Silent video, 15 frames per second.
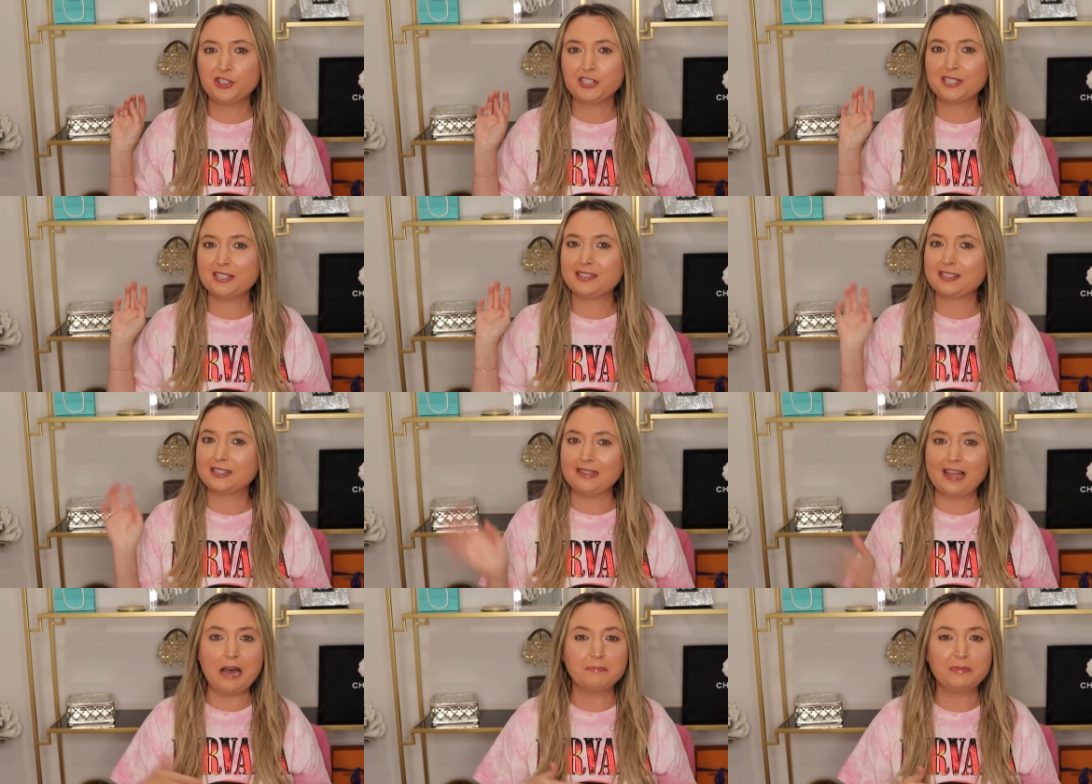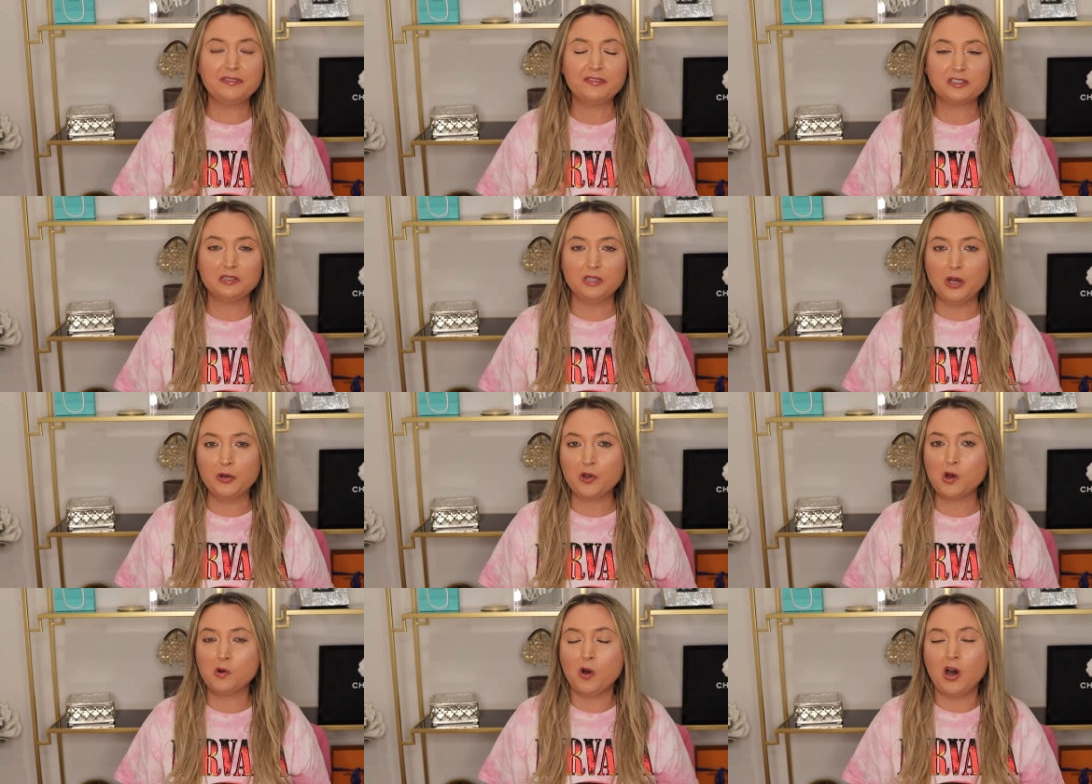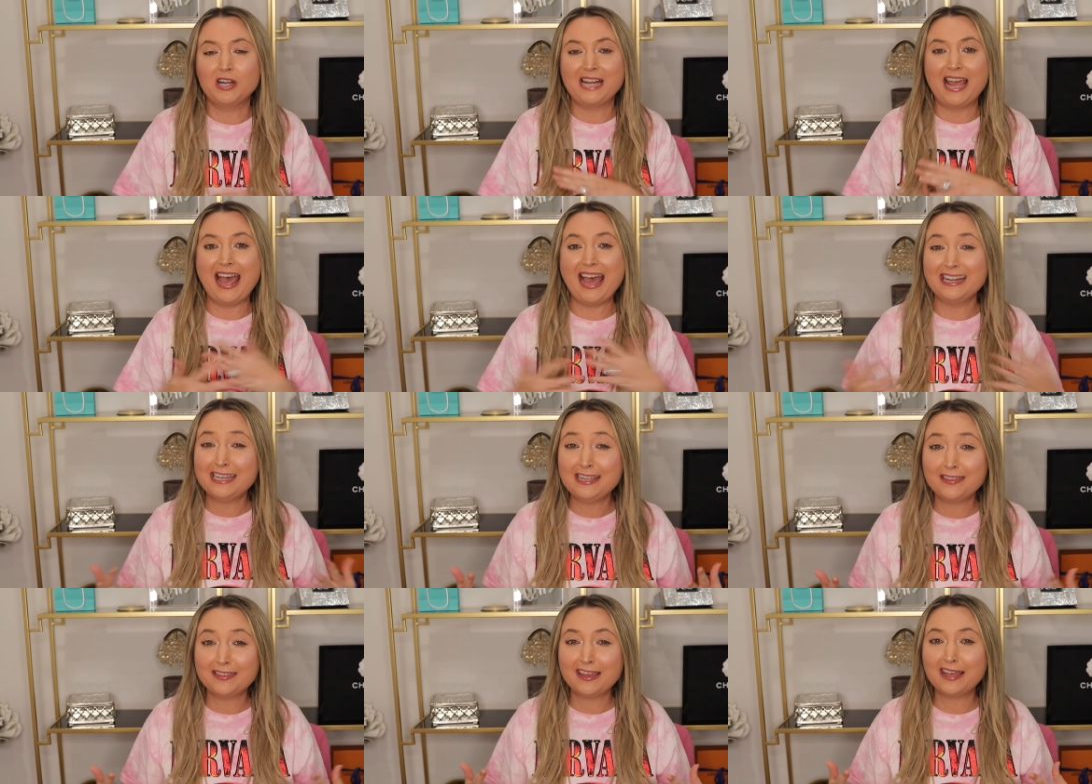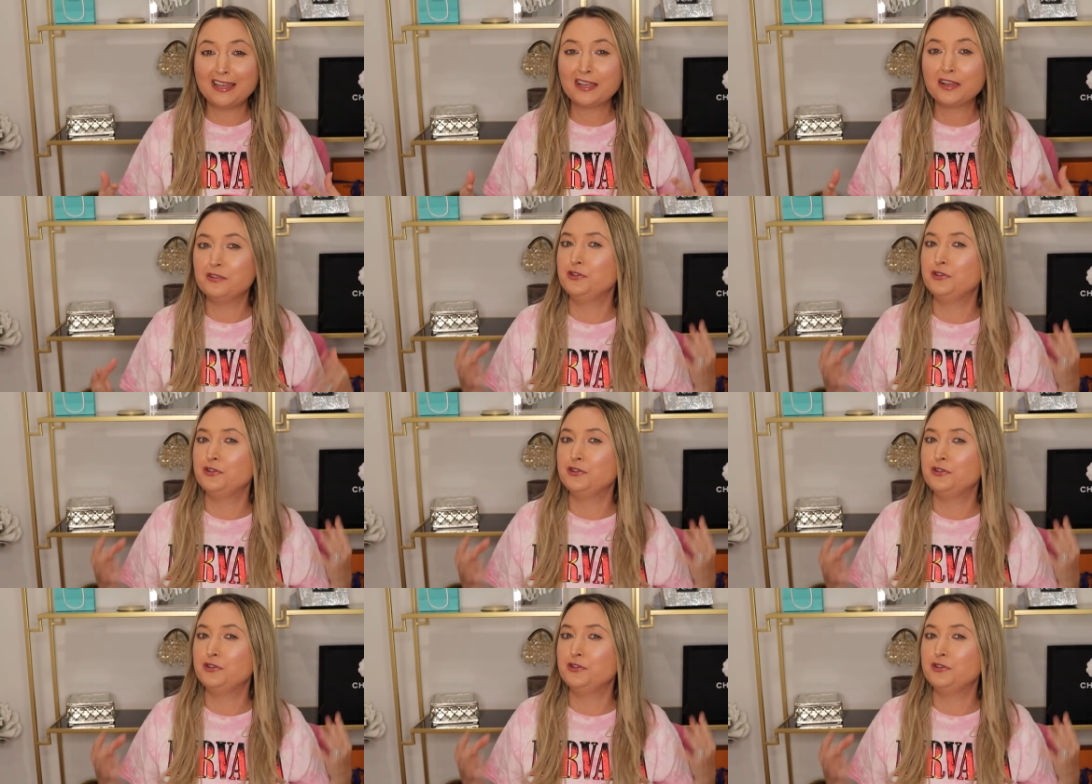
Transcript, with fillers: just slapping their logo on anything,